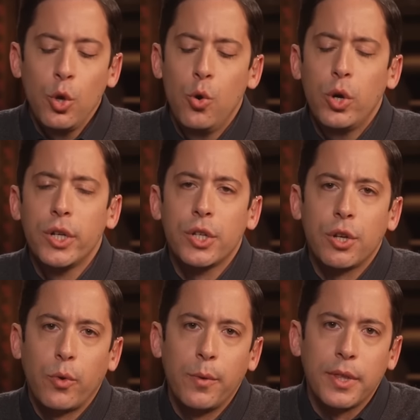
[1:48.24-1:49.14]
who could
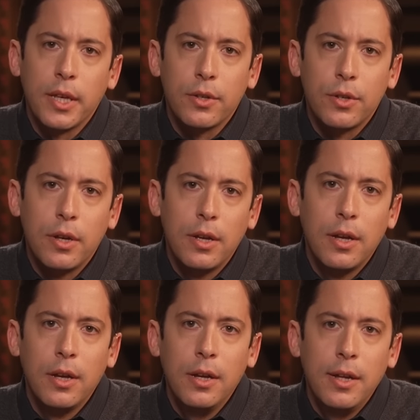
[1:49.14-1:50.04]
disagree with this?
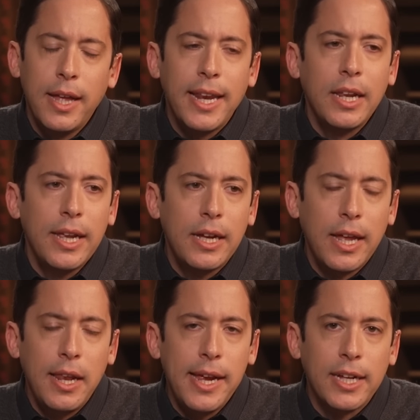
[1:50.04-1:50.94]
An
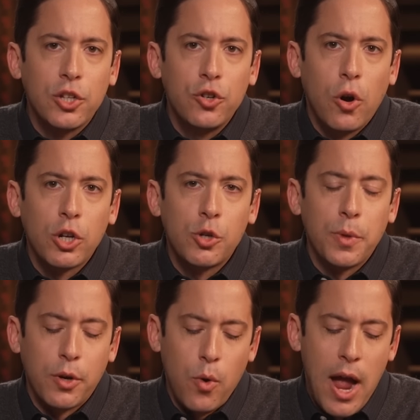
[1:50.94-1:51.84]
illegal alien gets charged
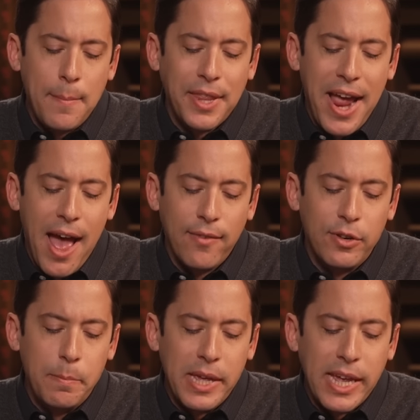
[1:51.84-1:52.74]
with a crime and they have
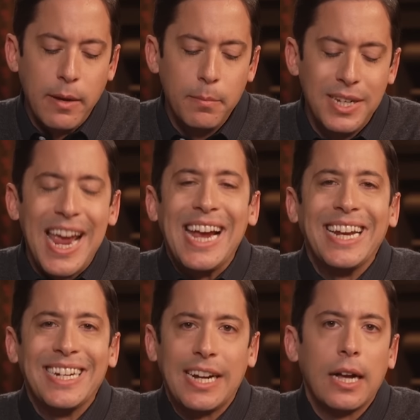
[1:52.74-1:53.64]
to be
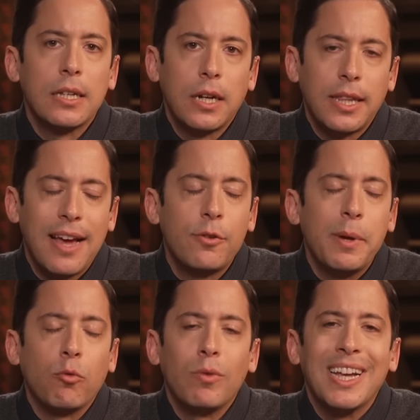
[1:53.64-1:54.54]
taken into custody. They have to
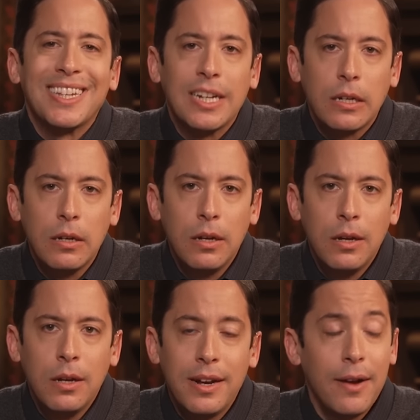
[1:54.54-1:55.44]
be arrested.
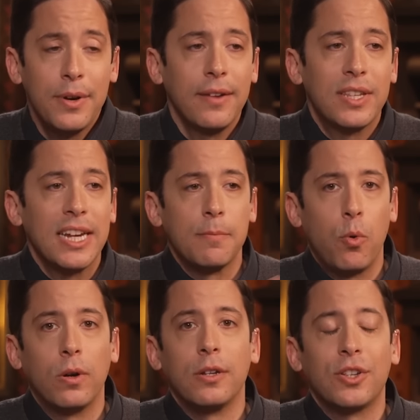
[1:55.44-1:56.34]
I'm not even saying
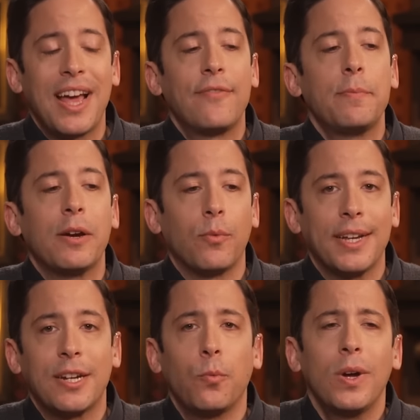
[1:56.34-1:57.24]
deported, just they have to be
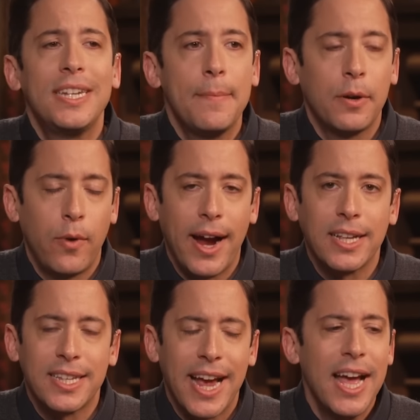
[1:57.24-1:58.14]
arrested. What Democrat
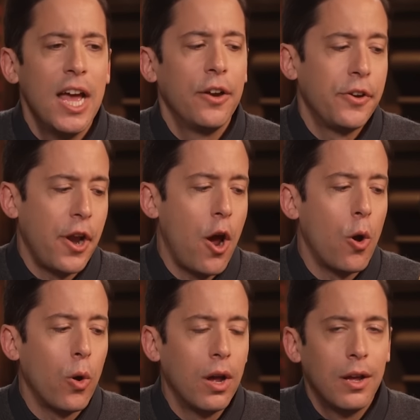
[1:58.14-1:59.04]
can say,
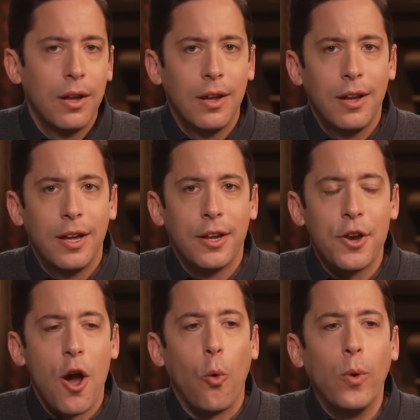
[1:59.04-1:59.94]
no,
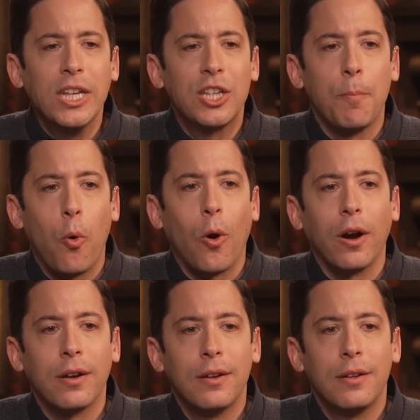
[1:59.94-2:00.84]
no, we
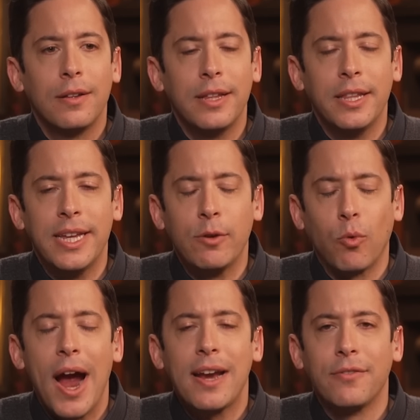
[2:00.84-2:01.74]
support the
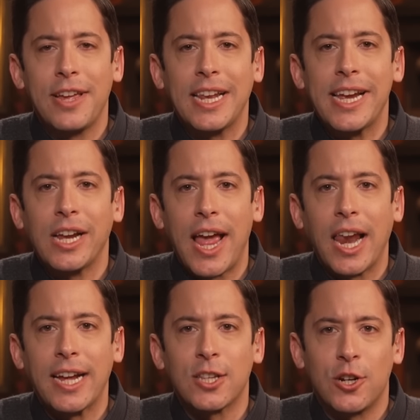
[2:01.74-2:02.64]
right of illegal
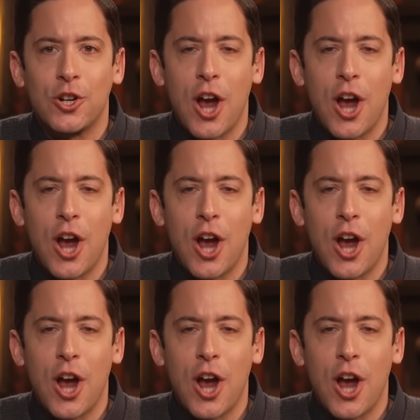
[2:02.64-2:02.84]
aliens to